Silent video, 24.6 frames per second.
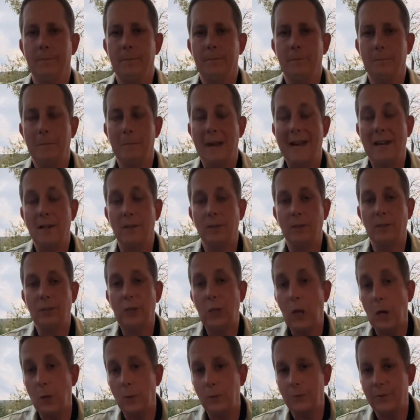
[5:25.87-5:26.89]
Mountain
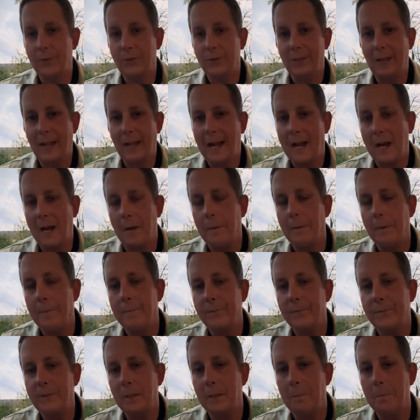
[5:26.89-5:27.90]
Goats album
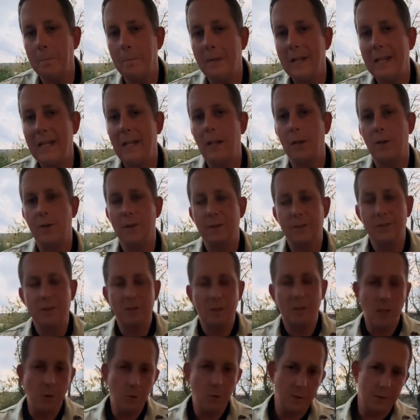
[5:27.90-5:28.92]
to me are the
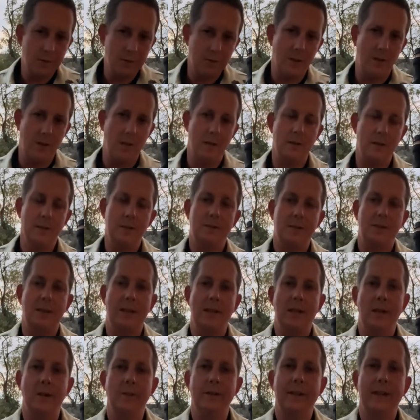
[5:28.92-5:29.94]
slower songs. They
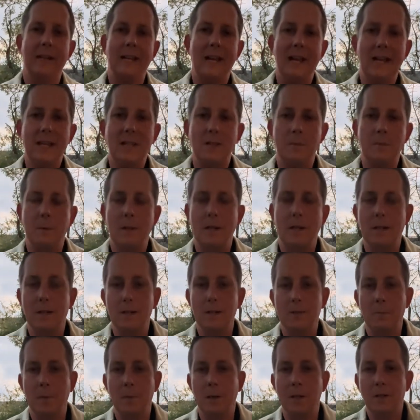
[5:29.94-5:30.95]
don't engage me near
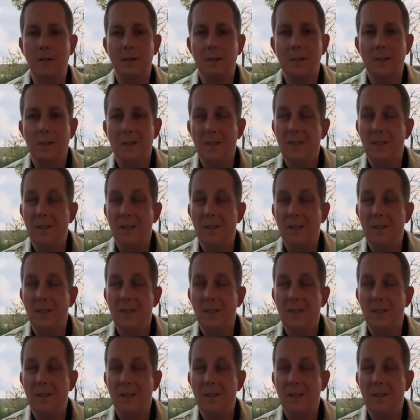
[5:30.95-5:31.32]
as much.